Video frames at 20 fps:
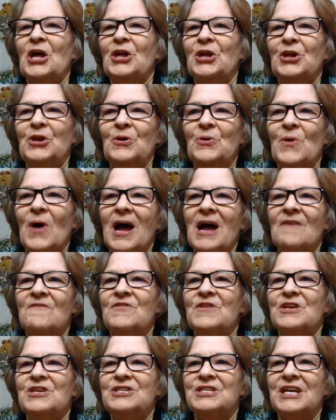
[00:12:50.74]
you
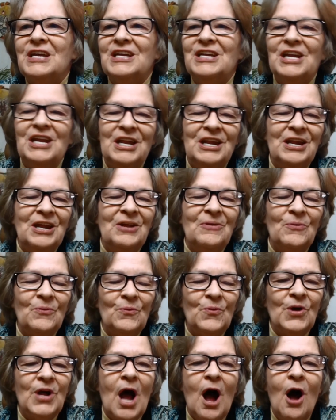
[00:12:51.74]
have this, and
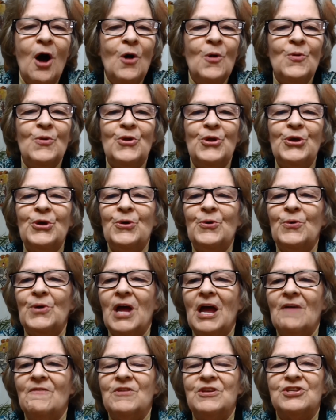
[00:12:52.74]
we all do,
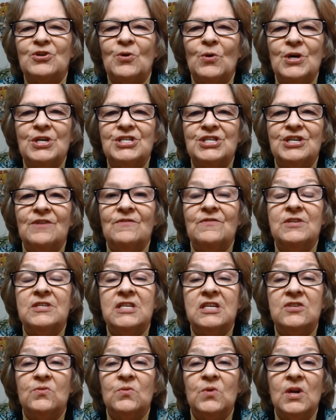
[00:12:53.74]
we have this question of, is
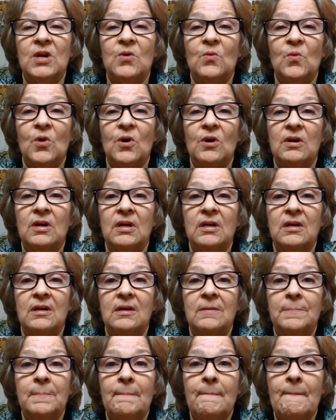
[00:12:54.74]
this really
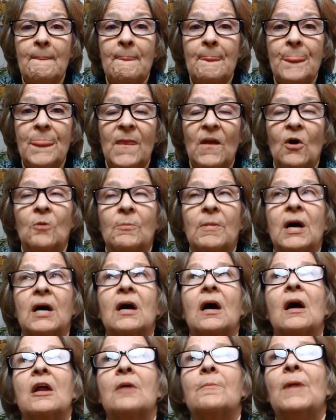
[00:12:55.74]
working? Oh my
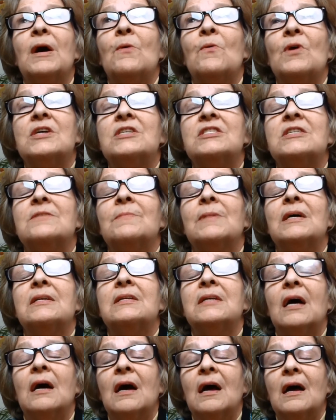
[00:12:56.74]
God, am I wasting my
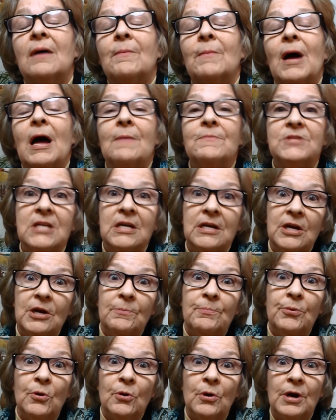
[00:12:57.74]
time? I'm sitting
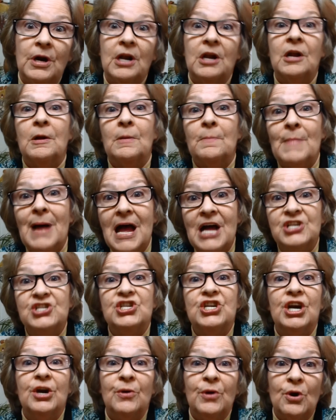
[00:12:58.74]
here pulling an
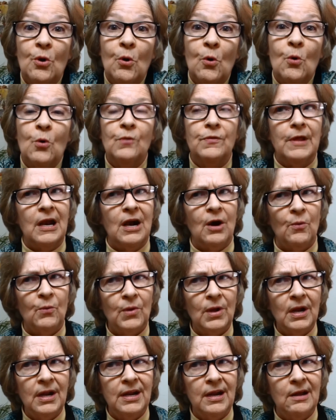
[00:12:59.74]
imaginary cord that I
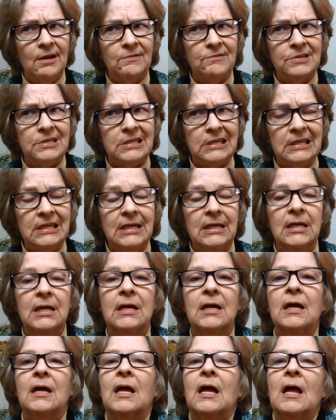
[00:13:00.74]
really don't see.
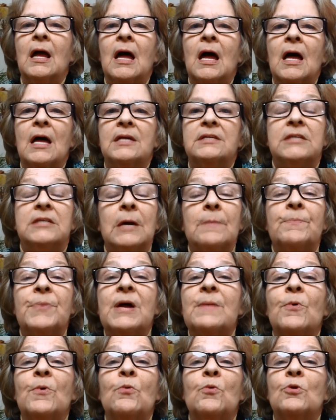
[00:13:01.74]
Some
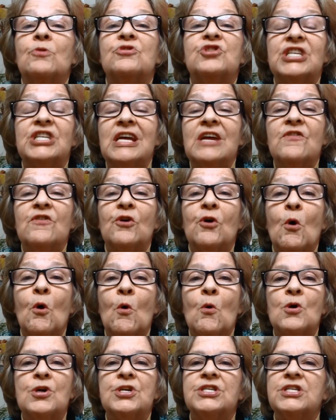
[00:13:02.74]
people will see the
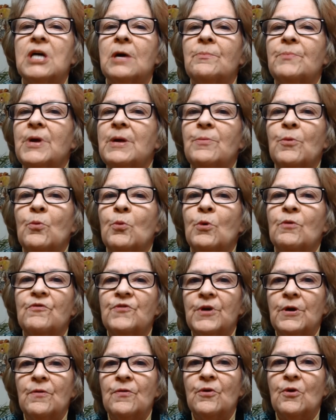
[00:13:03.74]
cord, some people will feel